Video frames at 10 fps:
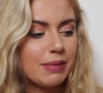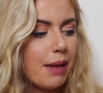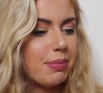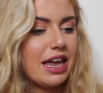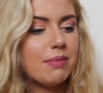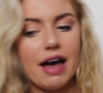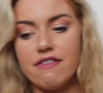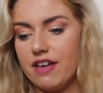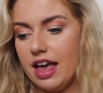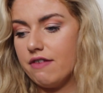might be my
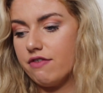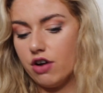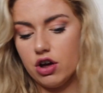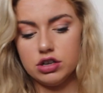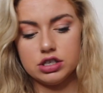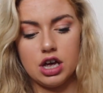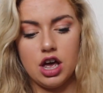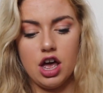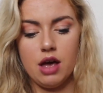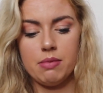favourite
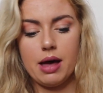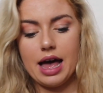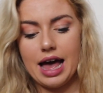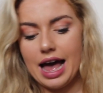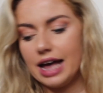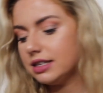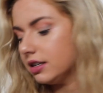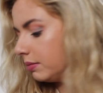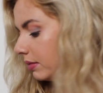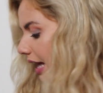
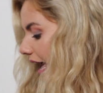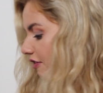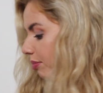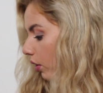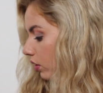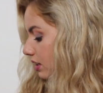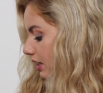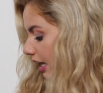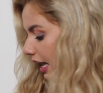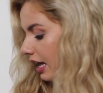item that I bought
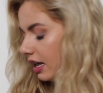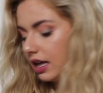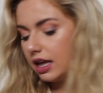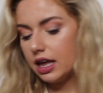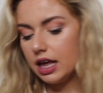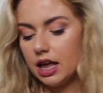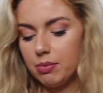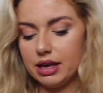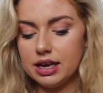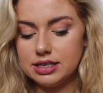today
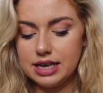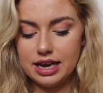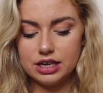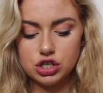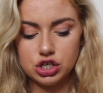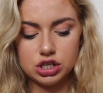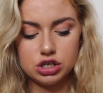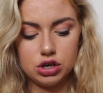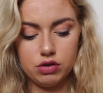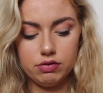because it is
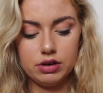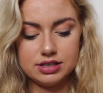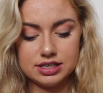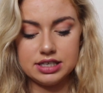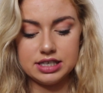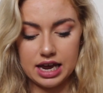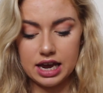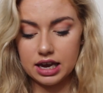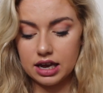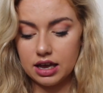just
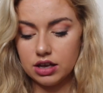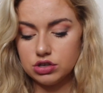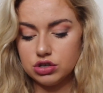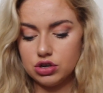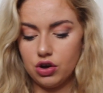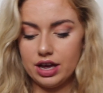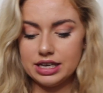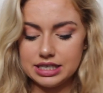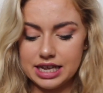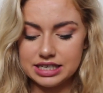sick. So
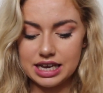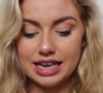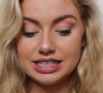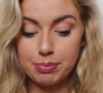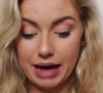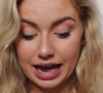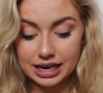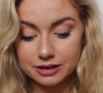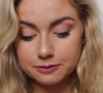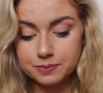it's this. It's a bag